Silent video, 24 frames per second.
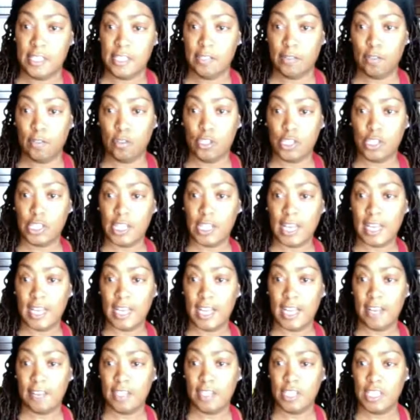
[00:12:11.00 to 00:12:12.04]
Of course, you got to
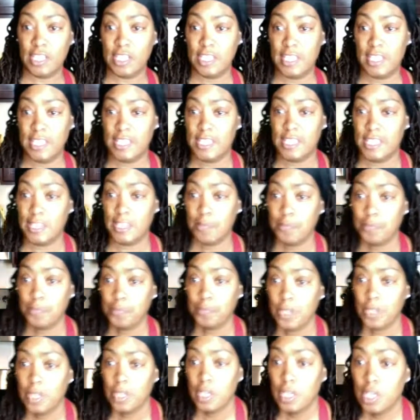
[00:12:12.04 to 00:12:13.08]
have the yeast.
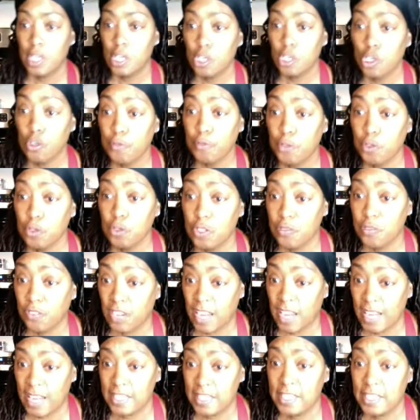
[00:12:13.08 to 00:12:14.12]
You've used
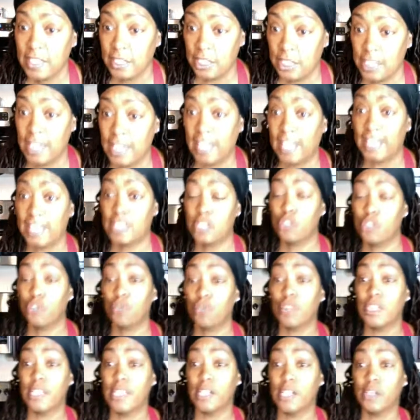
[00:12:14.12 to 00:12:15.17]
flats. Yes, True
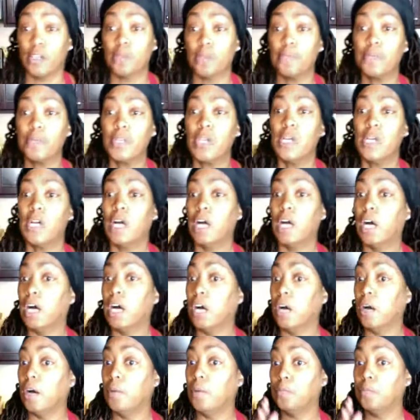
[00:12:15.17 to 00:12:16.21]
Seeker.
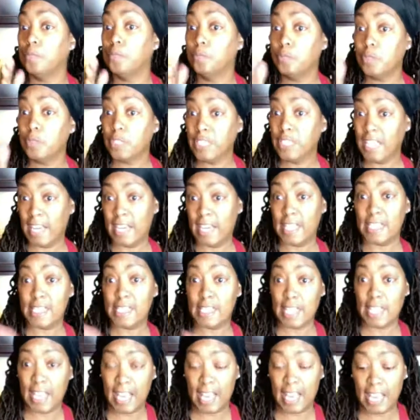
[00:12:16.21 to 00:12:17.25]
Yes,
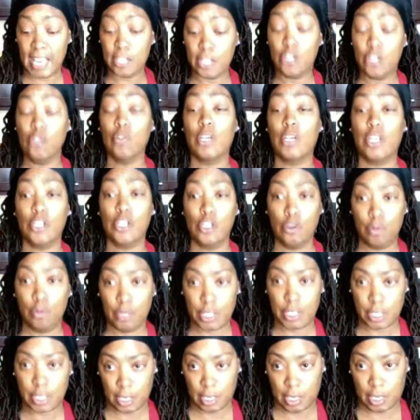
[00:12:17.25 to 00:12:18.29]
egg, you can
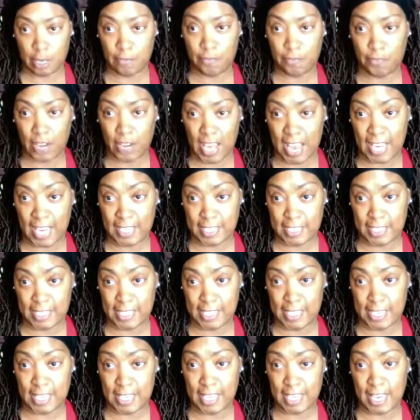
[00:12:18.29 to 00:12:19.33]
use
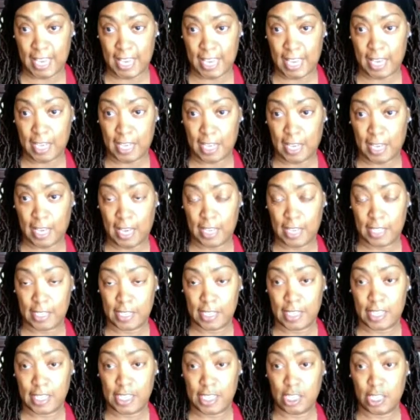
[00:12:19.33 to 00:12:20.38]
flaxseed egg as
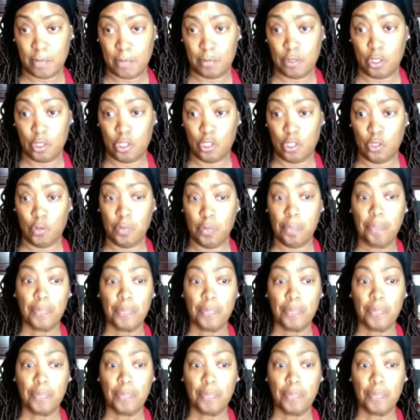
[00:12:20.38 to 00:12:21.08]
a substitute.